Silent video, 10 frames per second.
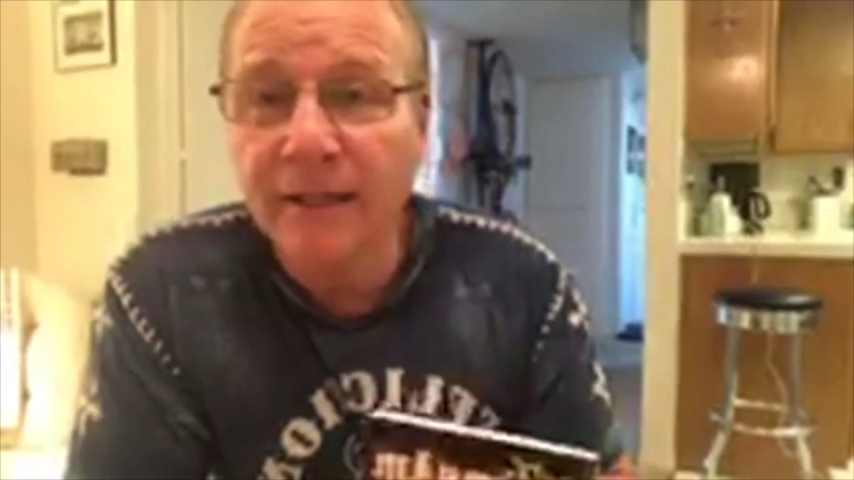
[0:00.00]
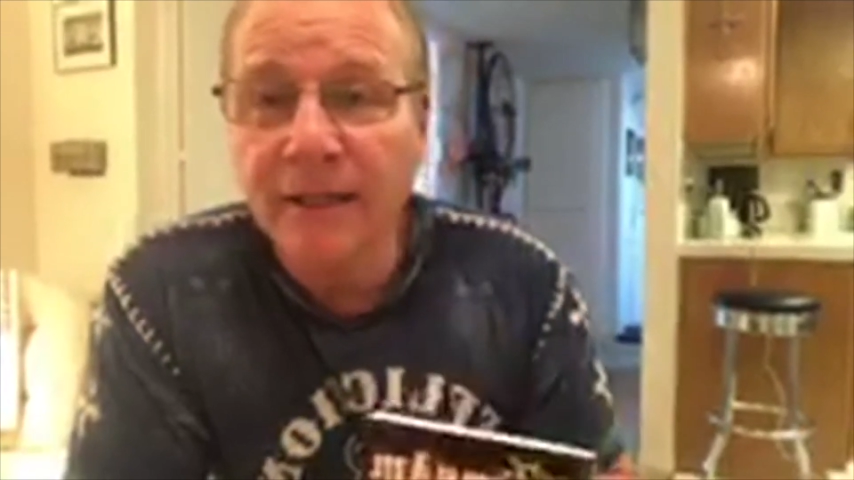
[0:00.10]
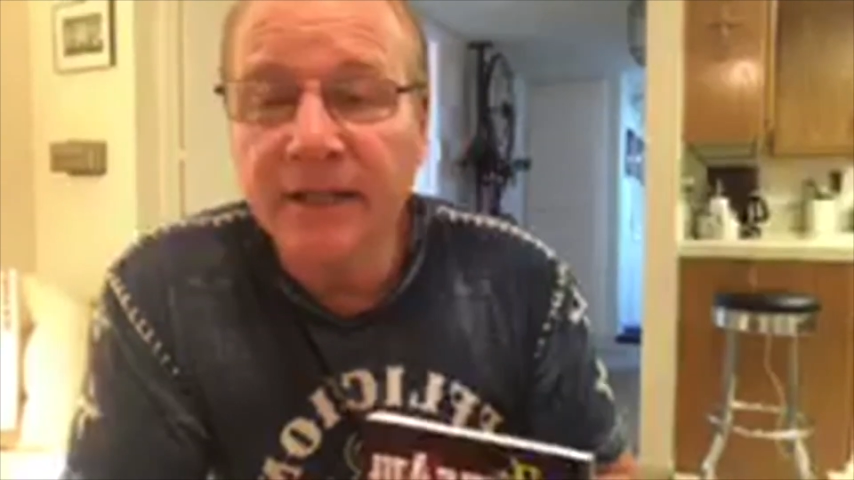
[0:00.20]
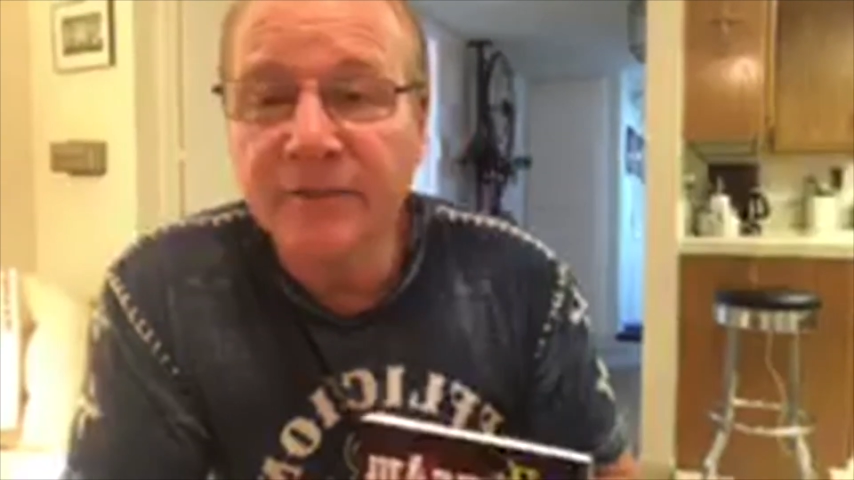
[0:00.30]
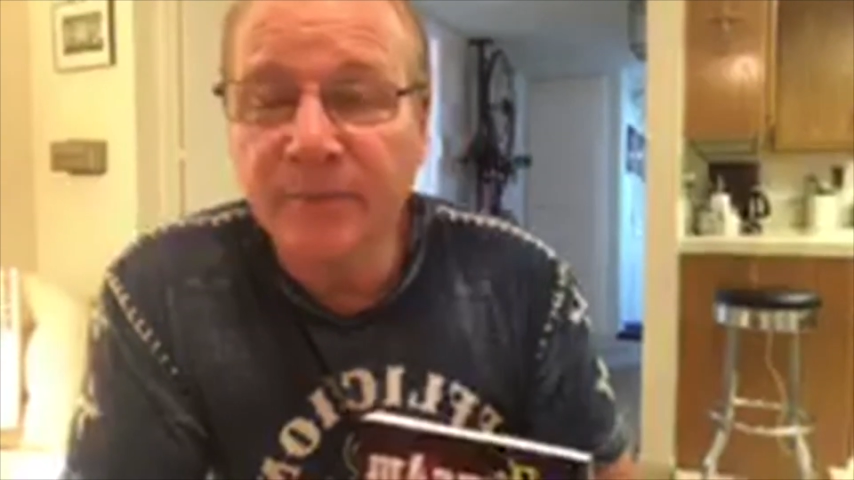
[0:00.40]

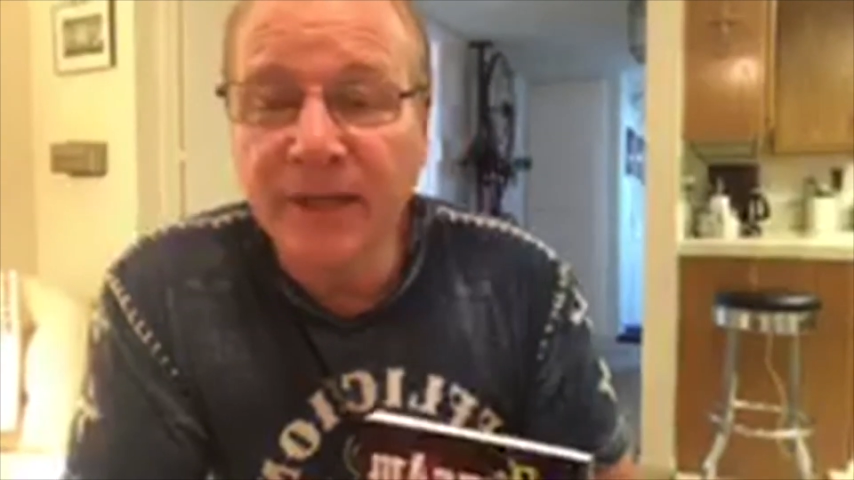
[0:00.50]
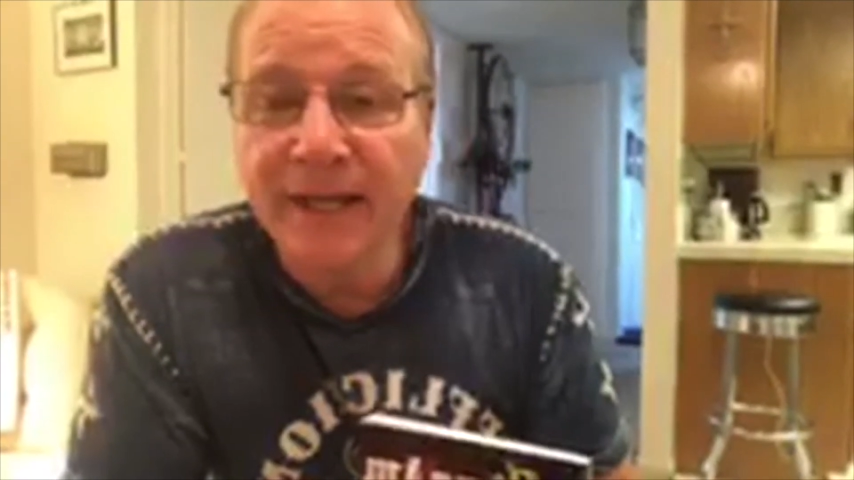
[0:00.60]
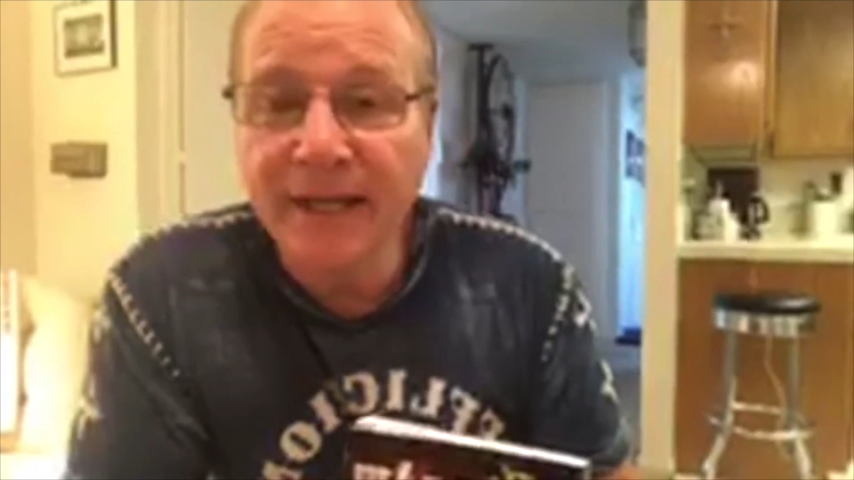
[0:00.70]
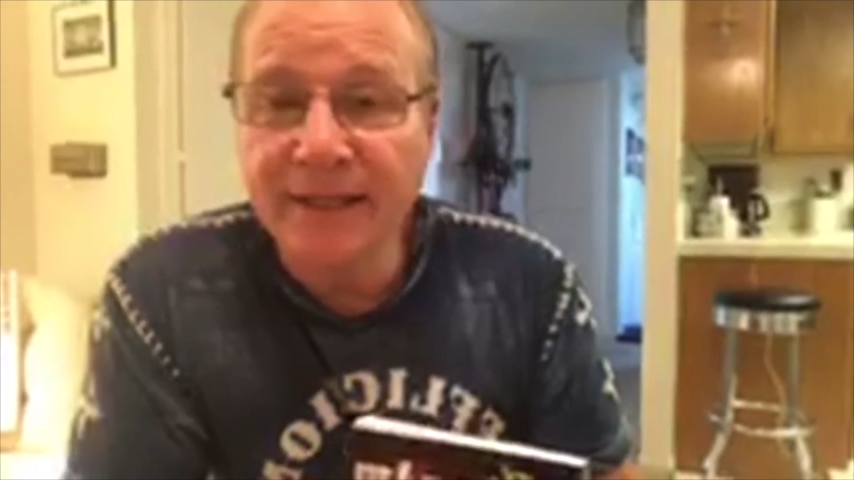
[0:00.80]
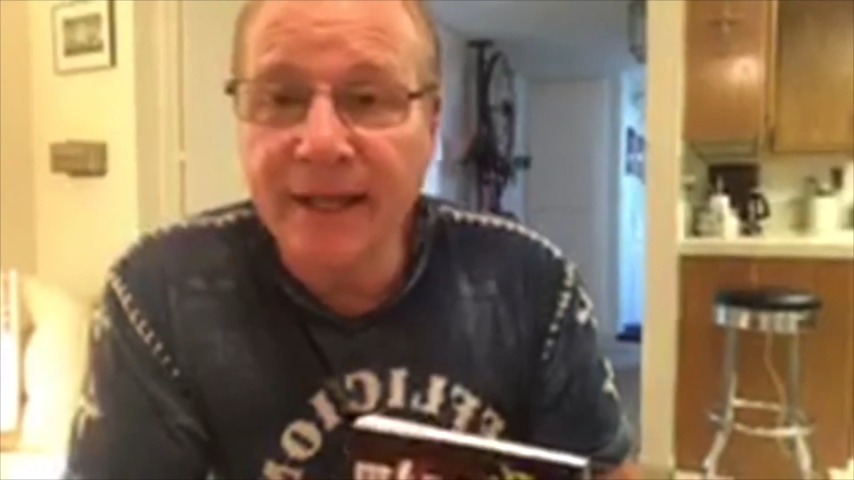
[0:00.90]
is
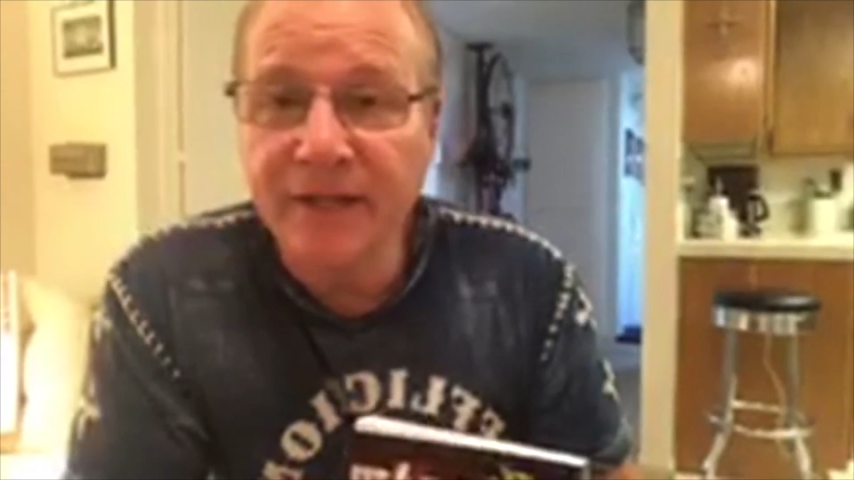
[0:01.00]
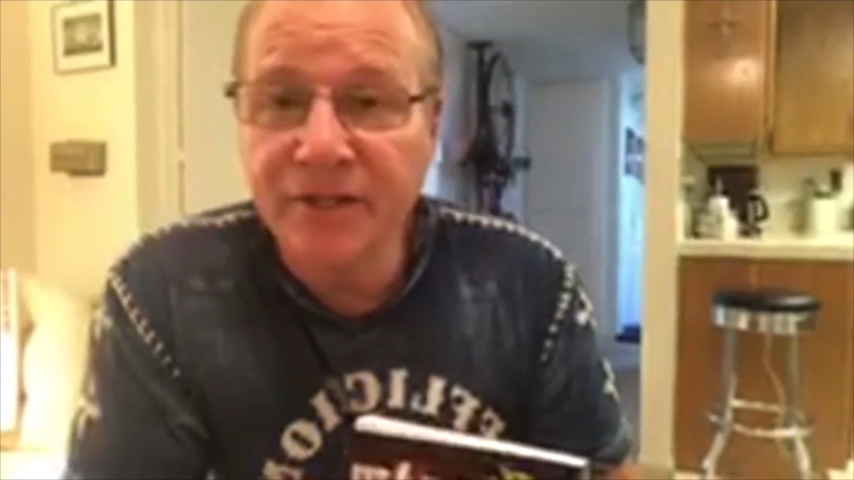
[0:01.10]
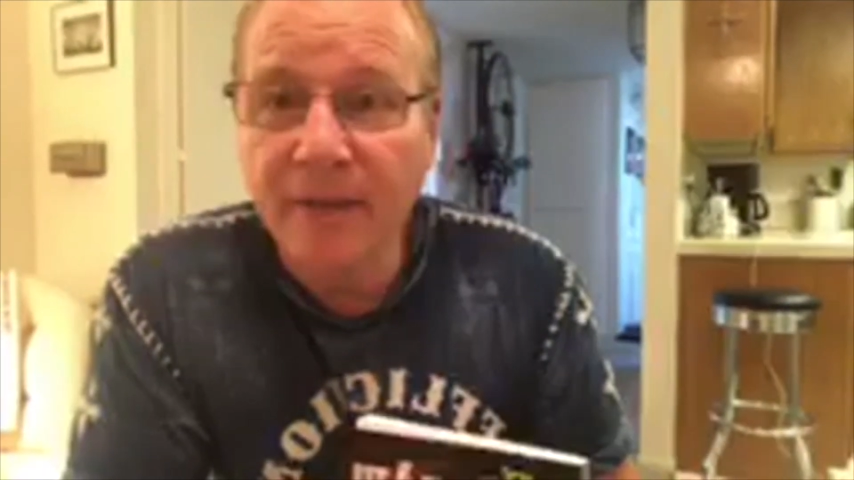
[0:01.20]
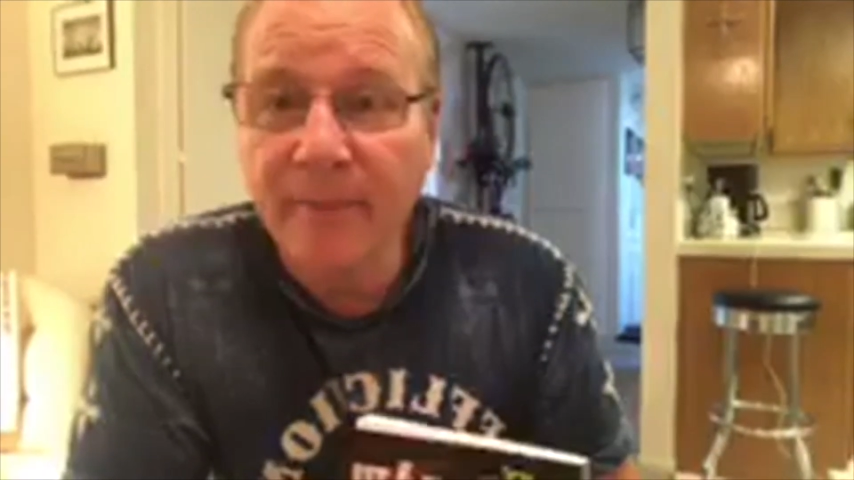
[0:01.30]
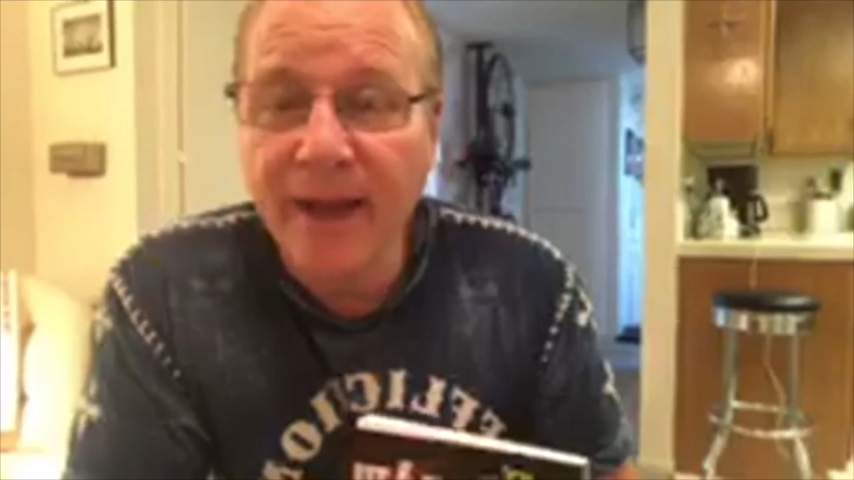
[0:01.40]
playing at the
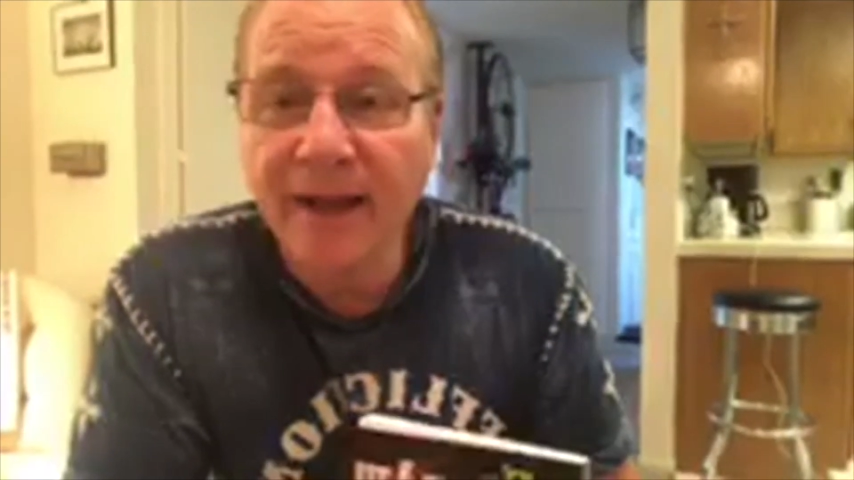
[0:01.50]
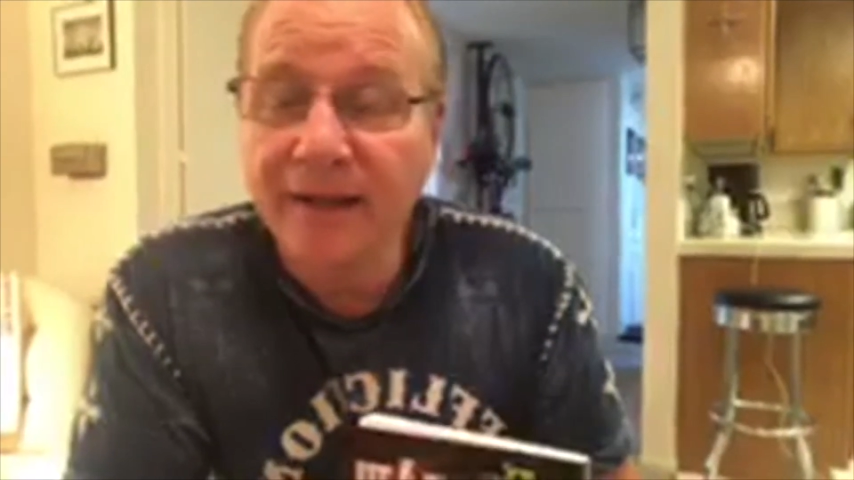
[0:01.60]
NJ Pack.